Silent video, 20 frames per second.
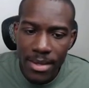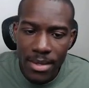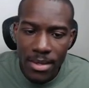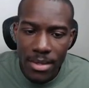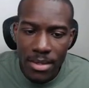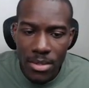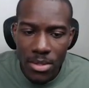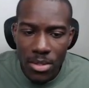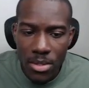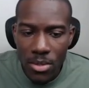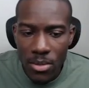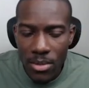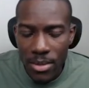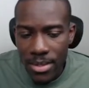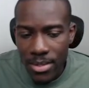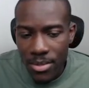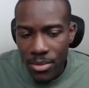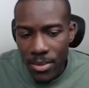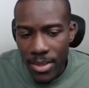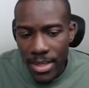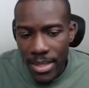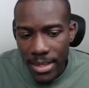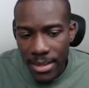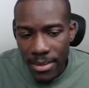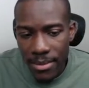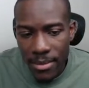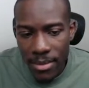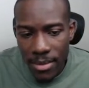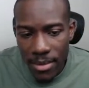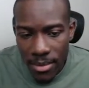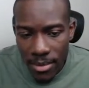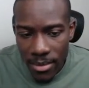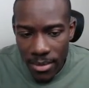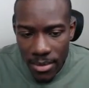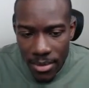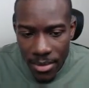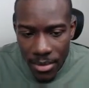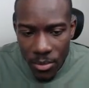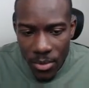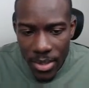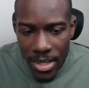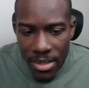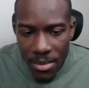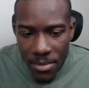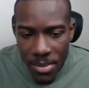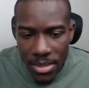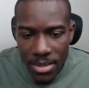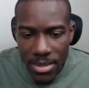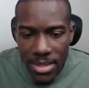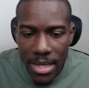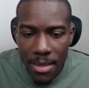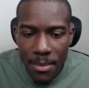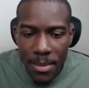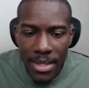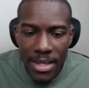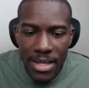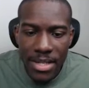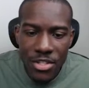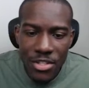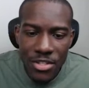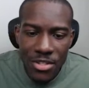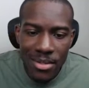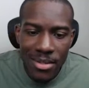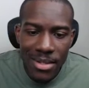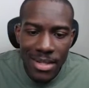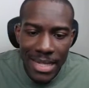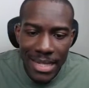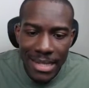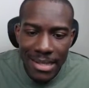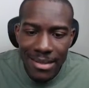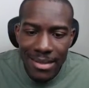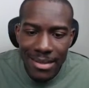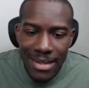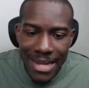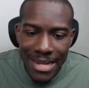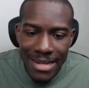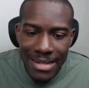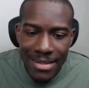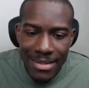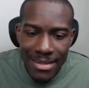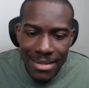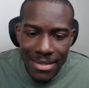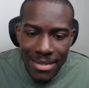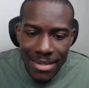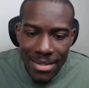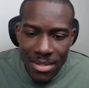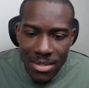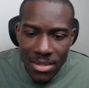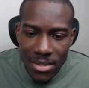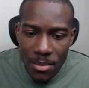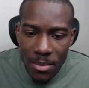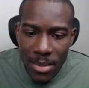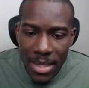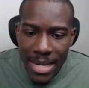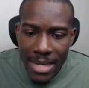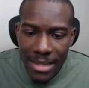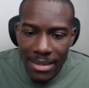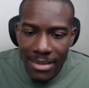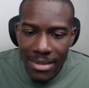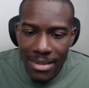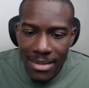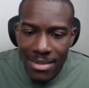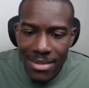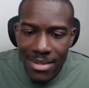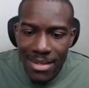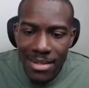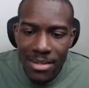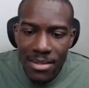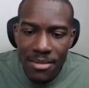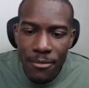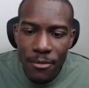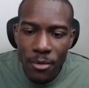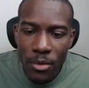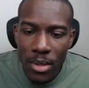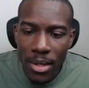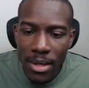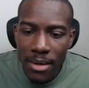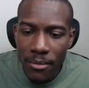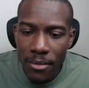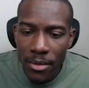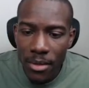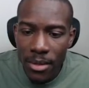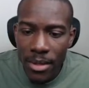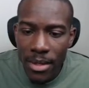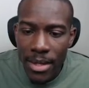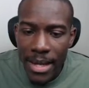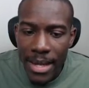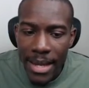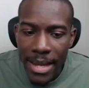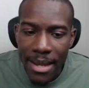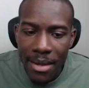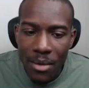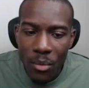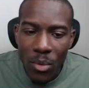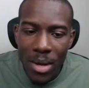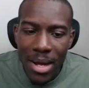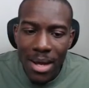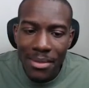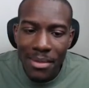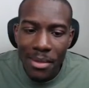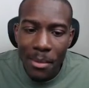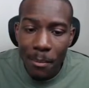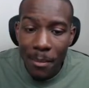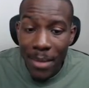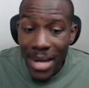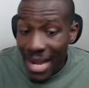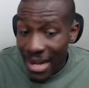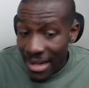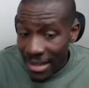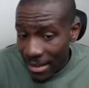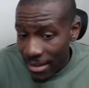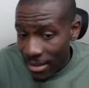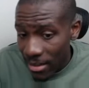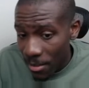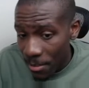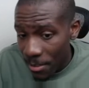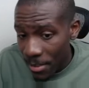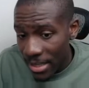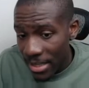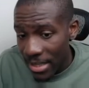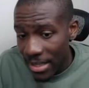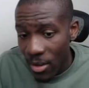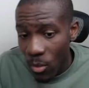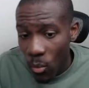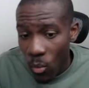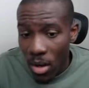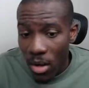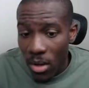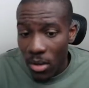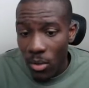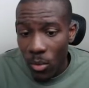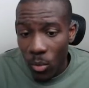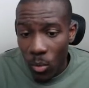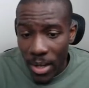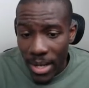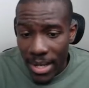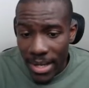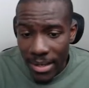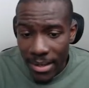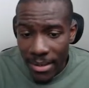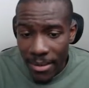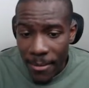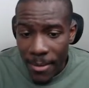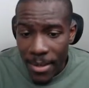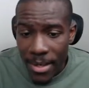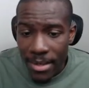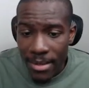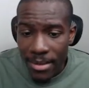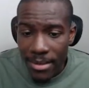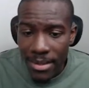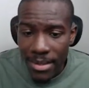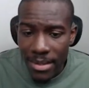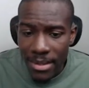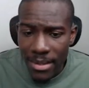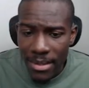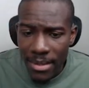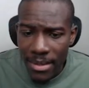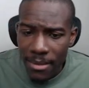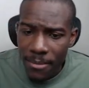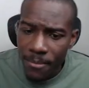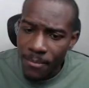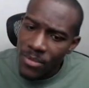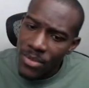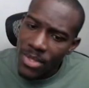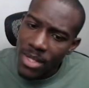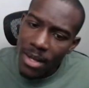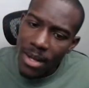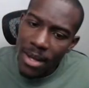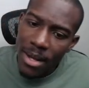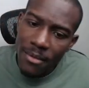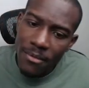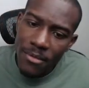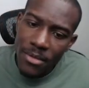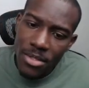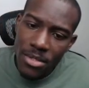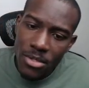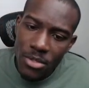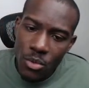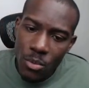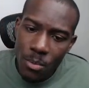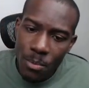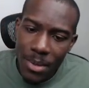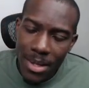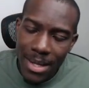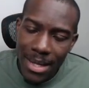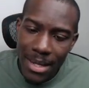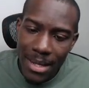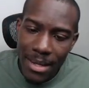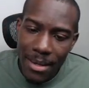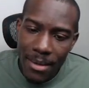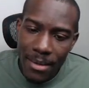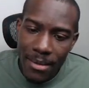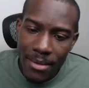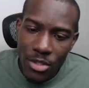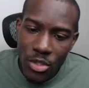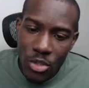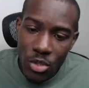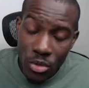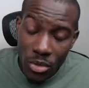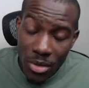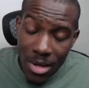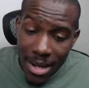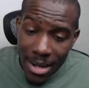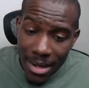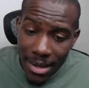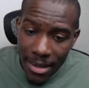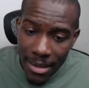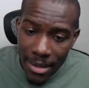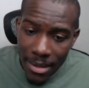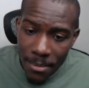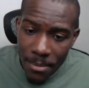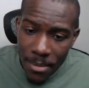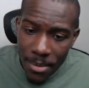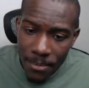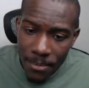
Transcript: so let's read. Uranium contamination in a system like this is forever. And while the mining company can walk away, the Havasupai tribe